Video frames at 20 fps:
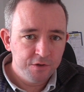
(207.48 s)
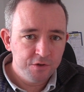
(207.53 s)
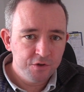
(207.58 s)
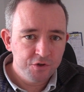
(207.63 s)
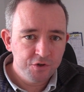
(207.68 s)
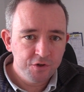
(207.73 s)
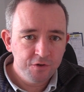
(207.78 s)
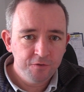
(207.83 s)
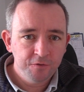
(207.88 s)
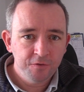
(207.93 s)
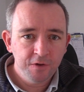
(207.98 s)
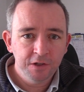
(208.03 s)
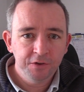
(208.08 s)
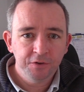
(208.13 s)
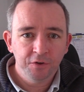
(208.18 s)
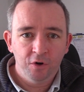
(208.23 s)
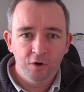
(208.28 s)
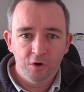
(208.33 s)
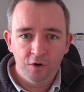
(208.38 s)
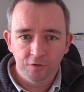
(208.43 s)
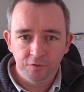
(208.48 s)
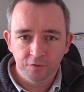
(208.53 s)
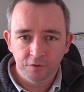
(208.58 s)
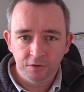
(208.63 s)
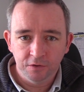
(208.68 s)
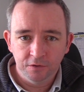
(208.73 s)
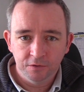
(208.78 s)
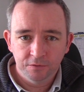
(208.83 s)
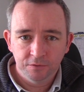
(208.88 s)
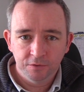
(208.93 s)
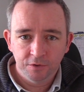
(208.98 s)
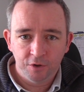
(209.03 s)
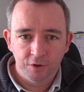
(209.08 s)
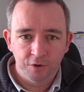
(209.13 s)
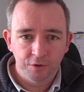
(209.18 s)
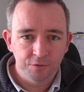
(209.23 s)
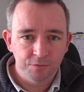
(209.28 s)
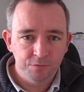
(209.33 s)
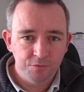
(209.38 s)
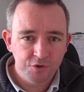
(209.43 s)
She felt awful,
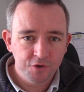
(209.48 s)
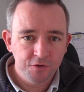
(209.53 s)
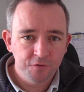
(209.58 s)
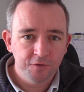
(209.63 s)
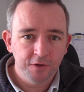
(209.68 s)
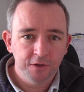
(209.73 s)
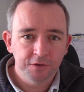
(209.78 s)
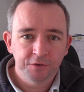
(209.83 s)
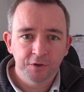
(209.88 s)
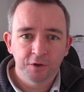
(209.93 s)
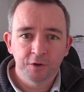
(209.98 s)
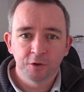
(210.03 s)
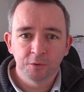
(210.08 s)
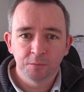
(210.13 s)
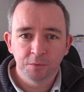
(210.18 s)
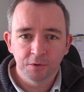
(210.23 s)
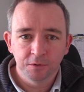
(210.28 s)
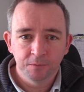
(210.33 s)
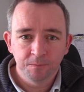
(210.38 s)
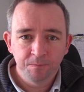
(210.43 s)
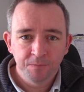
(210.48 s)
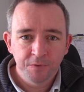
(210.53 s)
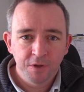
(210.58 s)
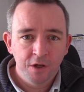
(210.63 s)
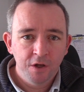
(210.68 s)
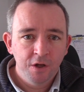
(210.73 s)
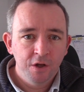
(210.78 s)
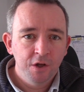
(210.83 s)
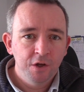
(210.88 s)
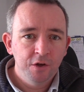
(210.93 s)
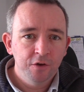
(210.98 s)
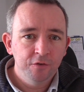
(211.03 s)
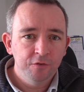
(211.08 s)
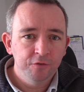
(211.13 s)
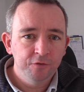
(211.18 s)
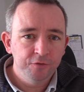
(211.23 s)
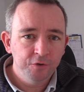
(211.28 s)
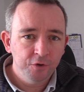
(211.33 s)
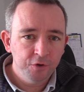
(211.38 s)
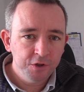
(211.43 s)
or she felt terrible.
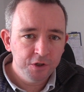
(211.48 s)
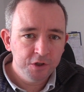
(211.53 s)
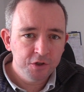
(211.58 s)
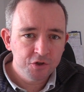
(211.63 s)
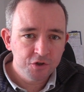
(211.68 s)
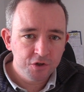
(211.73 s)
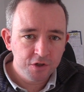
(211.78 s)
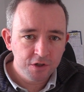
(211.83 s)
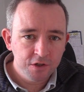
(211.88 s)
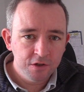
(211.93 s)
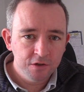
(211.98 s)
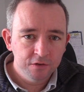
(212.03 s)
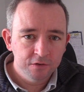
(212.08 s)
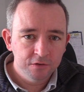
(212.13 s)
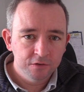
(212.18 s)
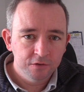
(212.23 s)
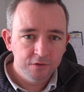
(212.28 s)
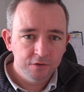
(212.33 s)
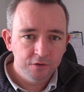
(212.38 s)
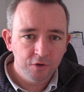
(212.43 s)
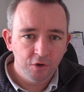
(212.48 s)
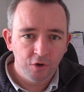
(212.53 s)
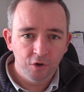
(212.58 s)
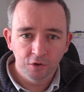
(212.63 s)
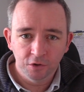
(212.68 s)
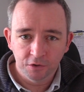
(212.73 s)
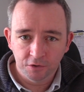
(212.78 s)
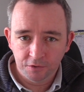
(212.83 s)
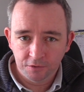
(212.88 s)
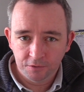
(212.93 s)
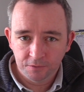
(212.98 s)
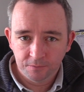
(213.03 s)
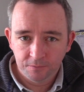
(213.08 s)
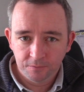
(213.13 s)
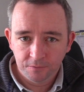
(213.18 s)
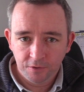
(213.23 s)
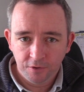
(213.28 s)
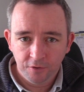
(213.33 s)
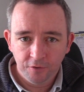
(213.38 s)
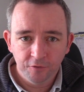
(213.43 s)
Mothaigh sí go hulk.
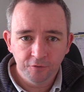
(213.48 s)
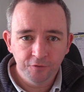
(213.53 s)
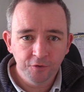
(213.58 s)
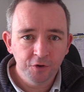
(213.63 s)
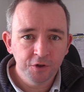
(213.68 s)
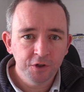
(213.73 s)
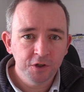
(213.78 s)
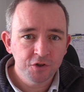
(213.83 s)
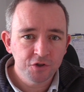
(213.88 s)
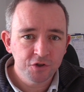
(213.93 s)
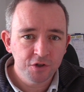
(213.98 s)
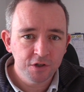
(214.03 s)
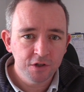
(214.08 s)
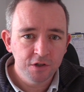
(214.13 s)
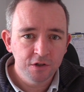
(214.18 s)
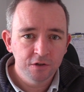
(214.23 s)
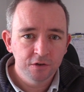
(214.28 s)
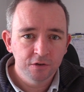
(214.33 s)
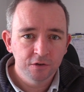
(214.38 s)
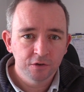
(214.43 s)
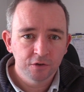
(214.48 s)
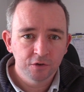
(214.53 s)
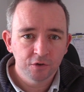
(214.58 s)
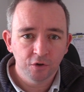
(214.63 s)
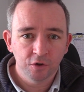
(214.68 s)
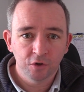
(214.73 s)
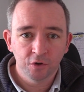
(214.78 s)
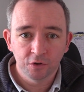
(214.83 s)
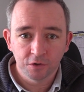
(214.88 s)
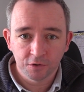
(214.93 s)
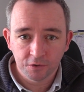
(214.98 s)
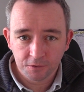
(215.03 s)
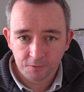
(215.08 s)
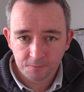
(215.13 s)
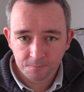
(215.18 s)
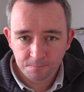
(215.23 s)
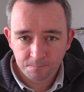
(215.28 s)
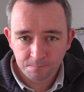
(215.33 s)
Mothaigh sí go hulk.